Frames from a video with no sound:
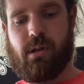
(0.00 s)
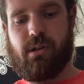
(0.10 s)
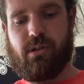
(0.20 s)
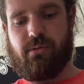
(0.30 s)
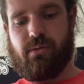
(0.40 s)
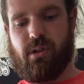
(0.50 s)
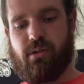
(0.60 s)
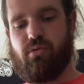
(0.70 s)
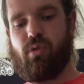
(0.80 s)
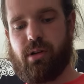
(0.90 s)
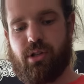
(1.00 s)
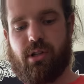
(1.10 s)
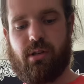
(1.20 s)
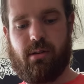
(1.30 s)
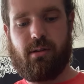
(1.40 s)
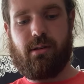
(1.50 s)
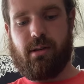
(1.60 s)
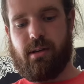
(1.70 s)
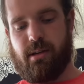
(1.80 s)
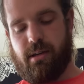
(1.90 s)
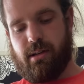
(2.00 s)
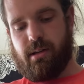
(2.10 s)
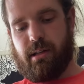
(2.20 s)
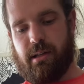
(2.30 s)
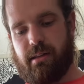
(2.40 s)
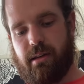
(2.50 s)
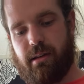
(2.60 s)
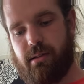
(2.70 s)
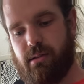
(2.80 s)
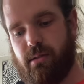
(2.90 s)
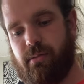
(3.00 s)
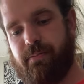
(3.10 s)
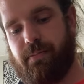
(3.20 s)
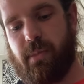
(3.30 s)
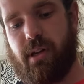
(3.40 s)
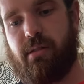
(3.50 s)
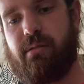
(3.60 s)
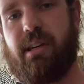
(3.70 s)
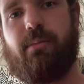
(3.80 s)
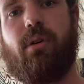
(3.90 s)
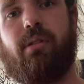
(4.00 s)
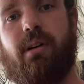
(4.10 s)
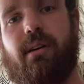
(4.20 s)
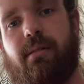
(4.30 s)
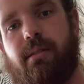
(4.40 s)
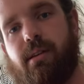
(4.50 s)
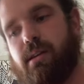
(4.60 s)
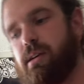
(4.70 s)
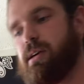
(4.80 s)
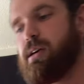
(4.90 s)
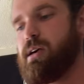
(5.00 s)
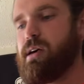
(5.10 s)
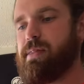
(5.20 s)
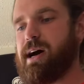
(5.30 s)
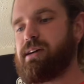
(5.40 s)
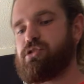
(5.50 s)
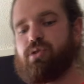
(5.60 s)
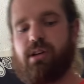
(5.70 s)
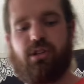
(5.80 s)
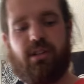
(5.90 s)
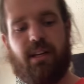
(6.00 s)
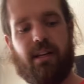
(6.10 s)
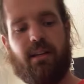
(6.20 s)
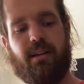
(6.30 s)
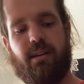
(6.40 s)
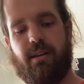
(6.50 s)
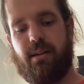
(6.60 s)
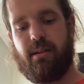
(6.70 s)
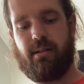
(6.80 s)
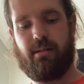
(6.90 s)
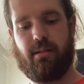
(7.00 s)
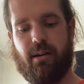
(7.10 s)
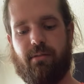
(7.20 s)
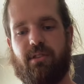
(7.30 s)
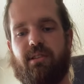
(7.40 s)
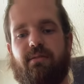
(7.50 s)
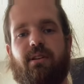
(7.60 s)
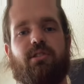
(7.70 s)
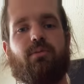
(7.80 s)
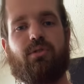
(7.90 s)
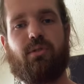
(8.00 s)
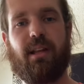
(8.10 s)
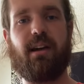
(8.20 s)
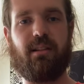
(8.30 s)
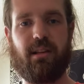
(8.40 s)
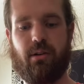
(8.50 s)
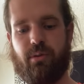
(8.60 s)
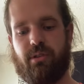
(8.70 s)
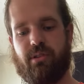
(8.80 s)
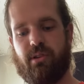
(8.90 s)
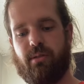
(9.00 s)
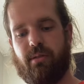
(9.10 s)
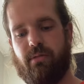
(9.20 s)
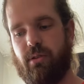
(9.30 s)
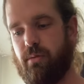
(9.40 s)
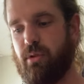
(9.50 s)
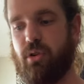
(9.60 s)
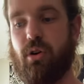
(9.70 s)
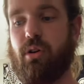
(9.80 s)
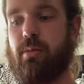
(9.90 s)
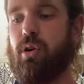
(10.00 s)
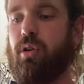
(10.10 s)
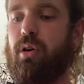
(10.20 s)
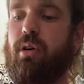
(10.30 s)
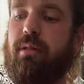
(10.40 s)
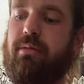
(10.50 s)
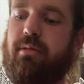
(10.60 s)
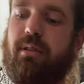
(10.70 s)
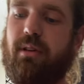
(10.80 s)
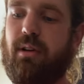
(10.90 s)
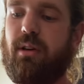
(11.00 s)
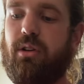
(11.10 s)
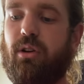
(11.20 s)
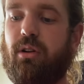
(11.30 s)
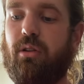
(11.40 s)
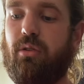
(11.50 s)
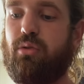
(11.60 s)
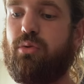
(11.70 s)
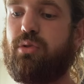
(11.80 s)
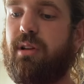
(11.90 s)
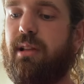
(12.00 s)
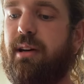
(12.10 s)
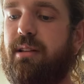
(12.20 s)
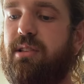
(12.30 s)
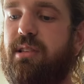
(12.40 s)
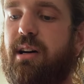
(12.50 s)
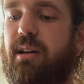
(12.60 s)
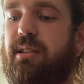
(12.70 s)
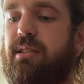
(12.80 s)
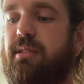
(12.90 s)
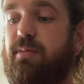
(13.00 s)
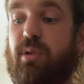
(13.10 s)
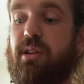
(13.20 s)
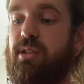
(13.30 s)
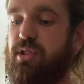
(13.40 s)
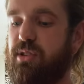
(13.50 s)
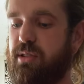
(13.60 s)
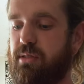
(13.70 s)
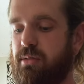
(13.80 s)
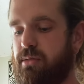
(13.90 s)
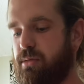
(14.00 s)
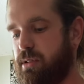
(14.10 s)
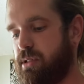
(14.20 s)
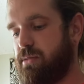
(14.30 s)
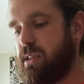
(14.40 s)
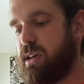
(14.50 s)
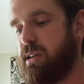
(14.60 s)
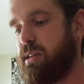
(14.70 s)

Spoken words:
just for the crunch like that. So, and keep all the hydration in it. Obviously, vegetables are a lot of liquid, so if you cook them all off, you're gonna lose a lot of size. Spinach is notorious for that.